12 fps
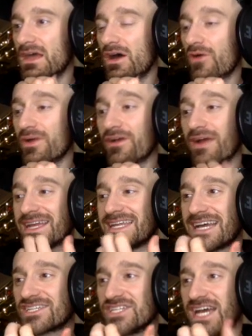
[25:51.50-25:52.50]
Oh, here I
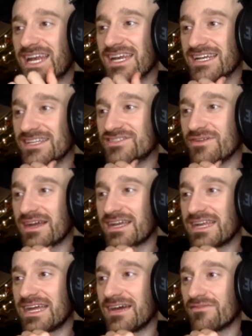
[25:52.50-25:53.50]
can actually edit it. So I
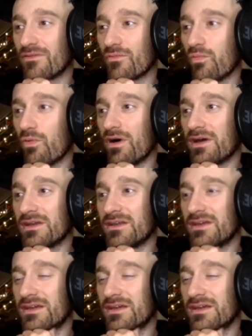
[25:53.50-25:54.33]
can have one